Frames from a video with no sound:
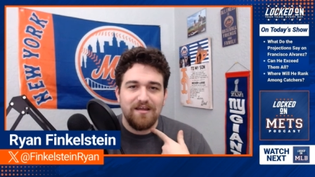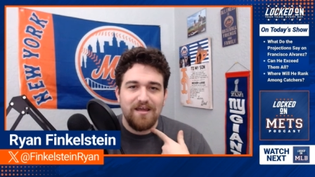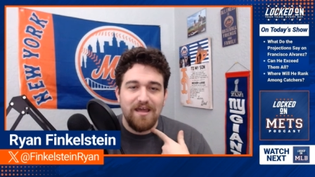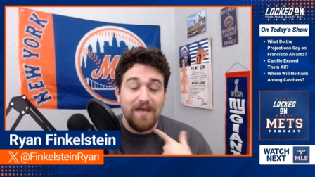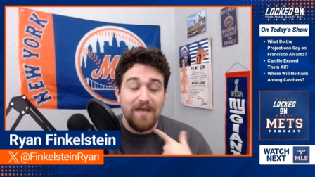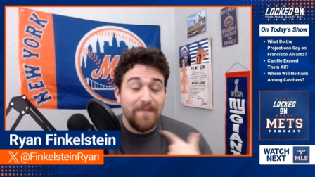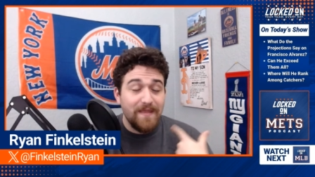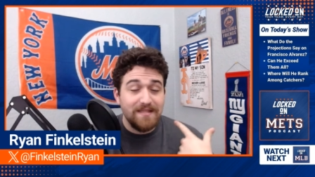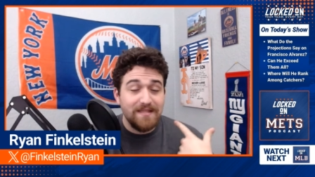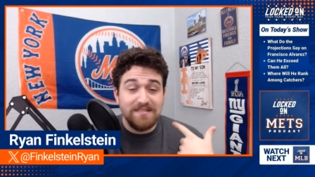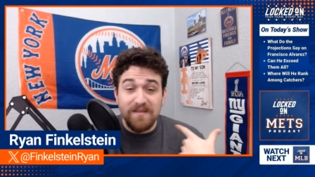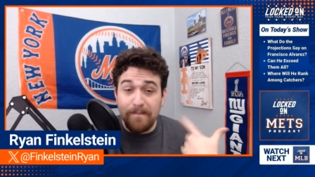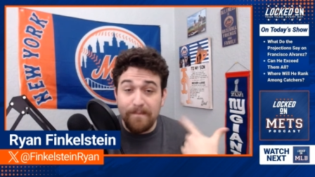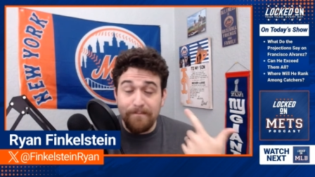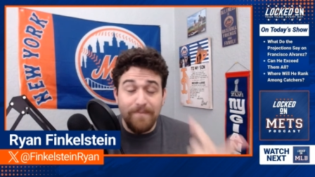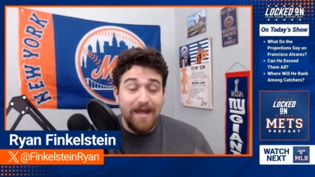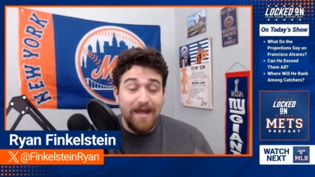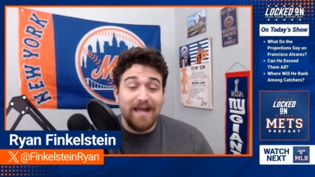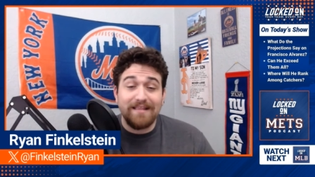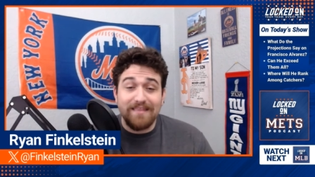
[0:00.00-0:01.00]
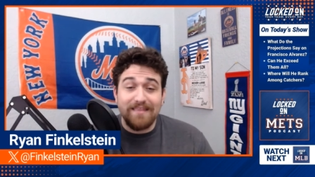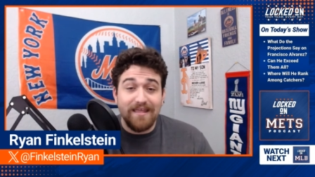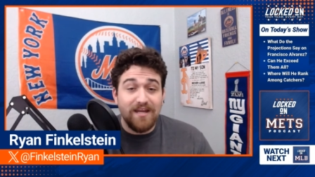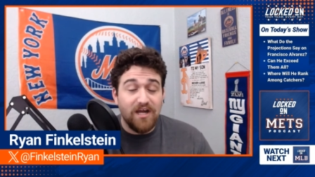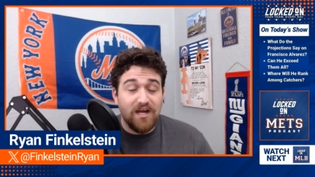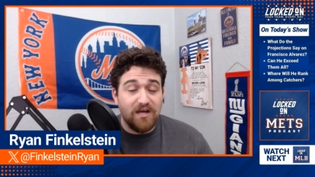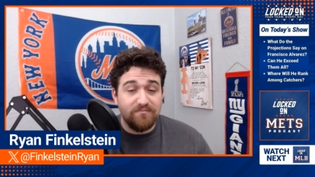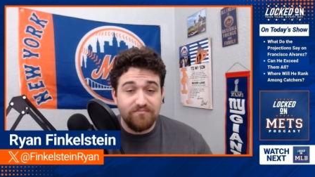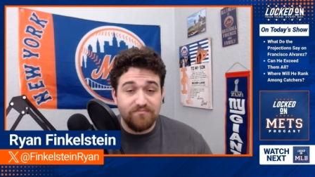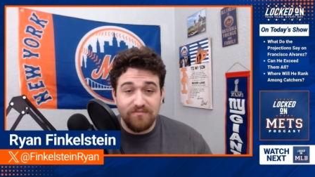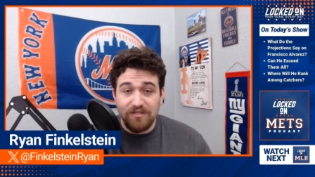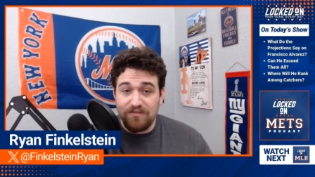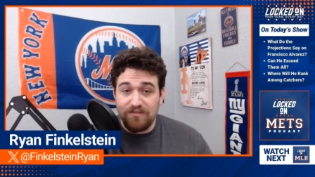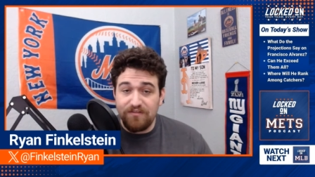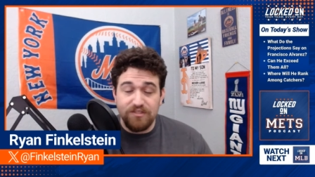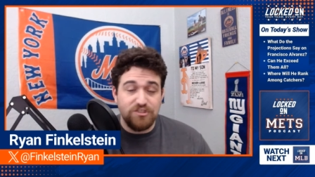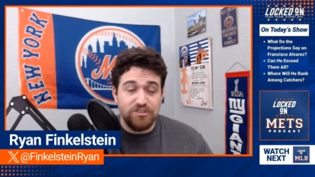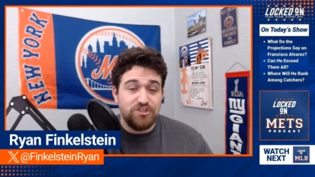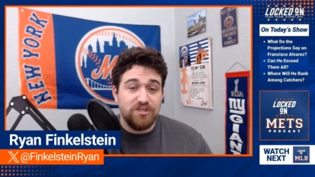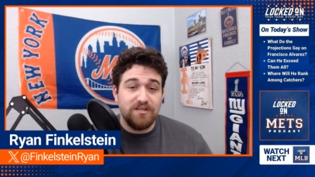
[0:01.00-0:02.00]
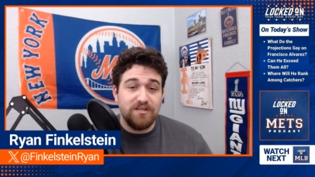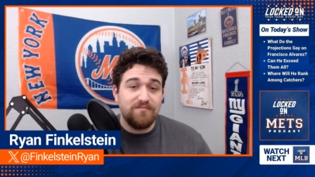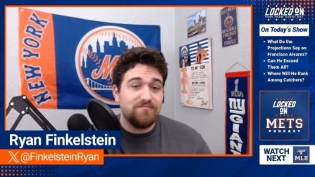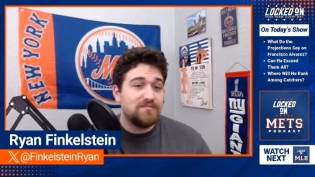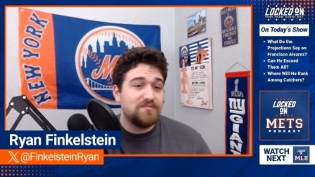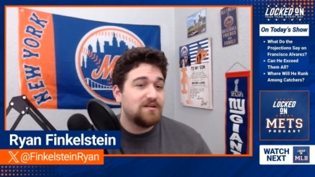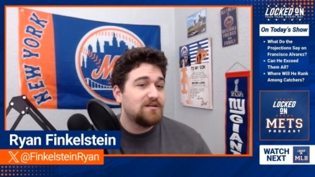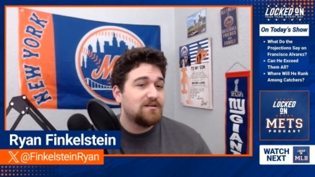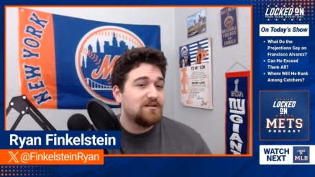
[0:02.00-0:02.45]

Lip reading: and then to back that up in the gym,